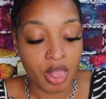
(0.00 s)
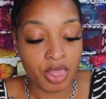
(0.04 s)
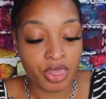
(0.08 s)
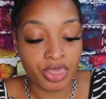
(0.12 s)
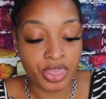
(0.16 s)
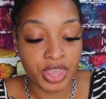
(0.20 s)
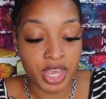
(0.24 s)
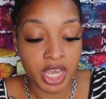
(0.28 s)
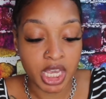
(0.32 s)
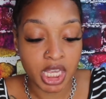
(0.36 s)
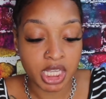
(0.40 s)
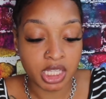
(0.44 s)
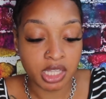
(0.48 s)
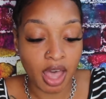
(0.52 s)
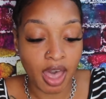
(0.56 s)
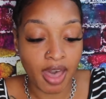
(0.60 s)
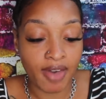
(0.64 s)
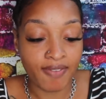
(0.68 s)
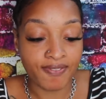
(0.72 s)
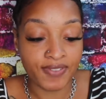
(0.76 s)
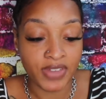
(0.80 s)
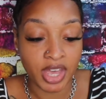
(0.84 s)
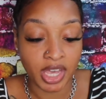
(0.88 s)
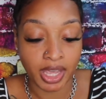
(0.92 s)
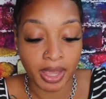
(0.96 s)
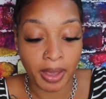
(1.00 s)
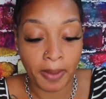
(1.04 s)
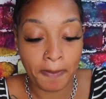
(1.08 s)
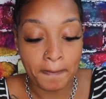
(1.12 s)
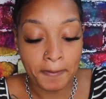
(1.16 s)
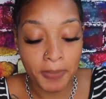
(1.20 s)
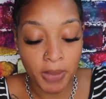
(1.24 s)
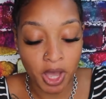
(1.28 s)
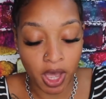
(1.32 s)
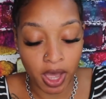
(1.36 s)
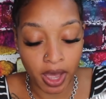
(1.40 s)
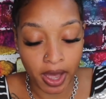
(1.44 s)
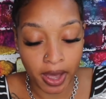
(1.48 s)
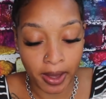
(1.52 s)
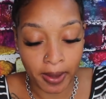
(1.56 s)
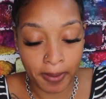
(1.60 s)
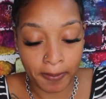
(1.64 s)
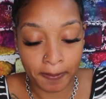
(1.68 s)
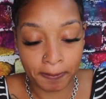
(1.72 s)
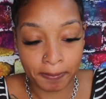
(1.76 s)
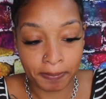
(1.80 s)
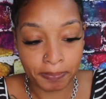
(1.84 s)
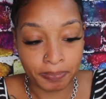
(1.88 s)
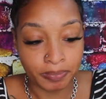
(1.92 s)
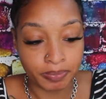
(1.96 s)
These are fucking
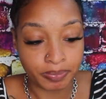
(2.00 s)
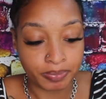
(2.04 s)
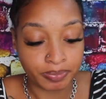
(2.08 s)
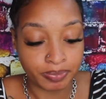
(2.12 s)
bomb.